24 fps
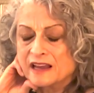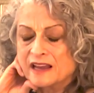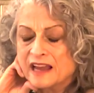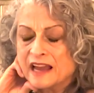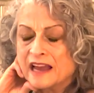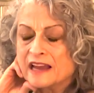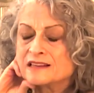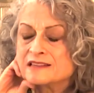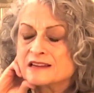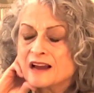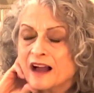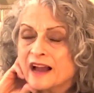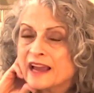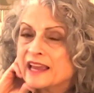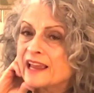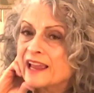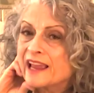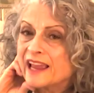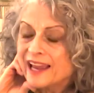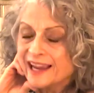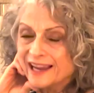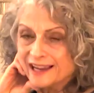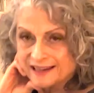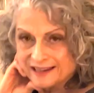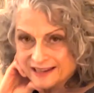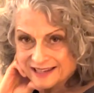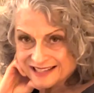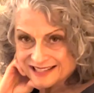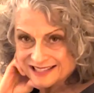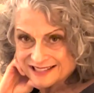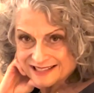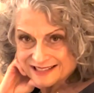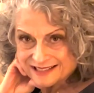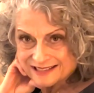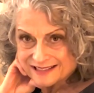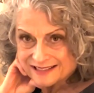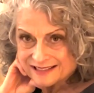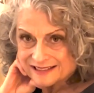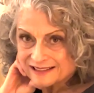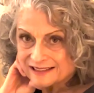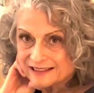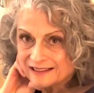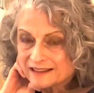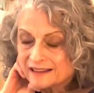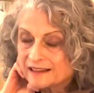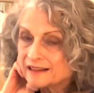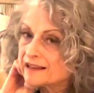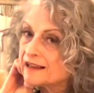and I hate it.
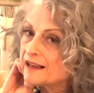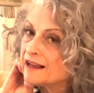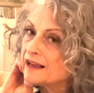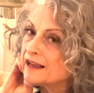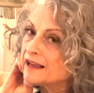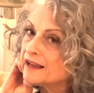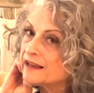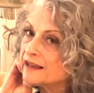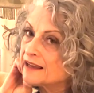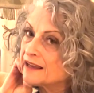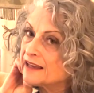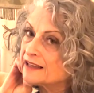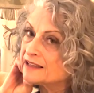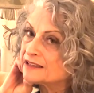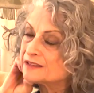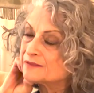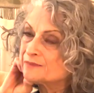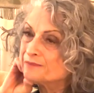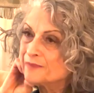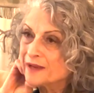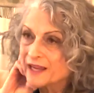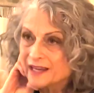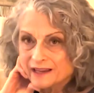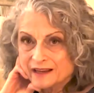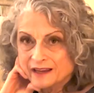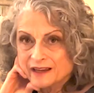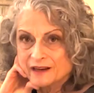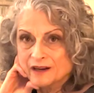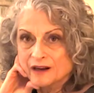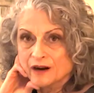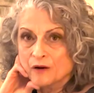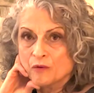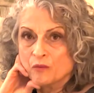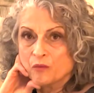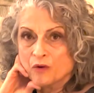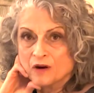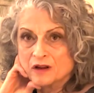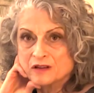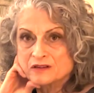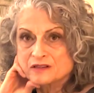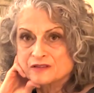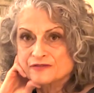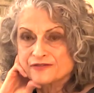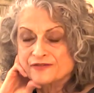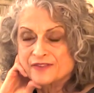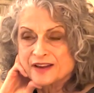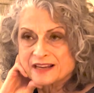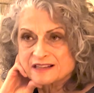It's making a once
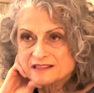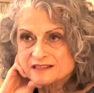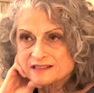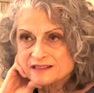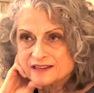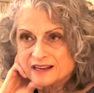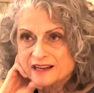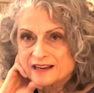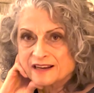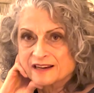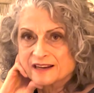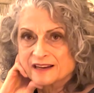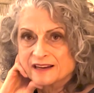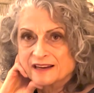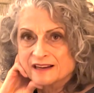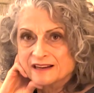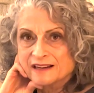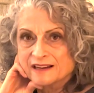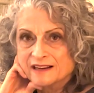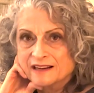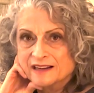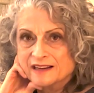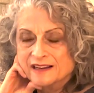fascinating